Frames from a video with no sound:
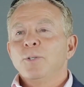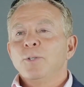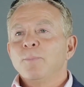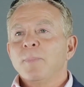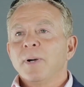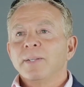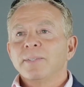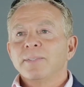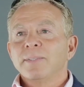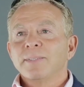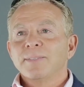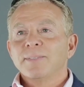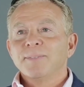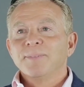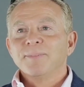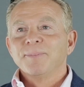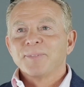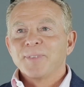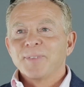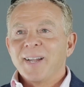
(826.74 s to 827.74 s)
two months,
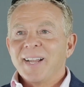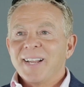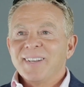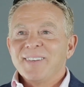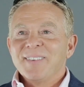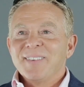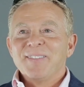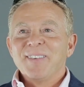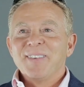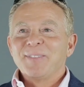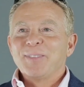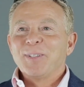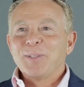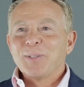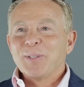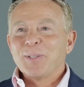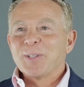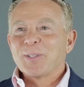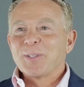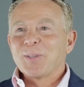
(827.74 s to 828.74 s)
right?
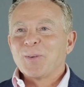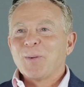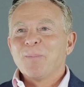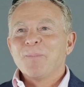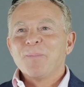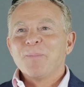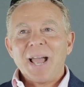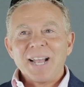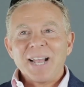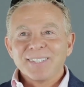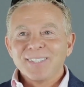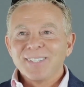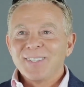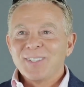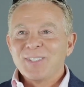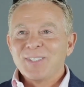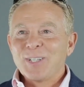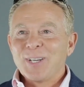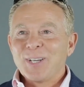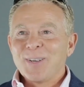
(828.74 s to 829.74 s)
52 years old, back to
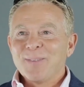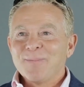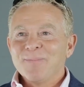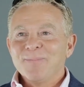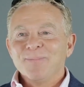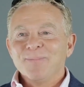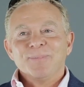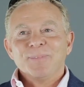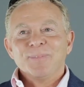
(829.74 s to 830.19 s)
the gym,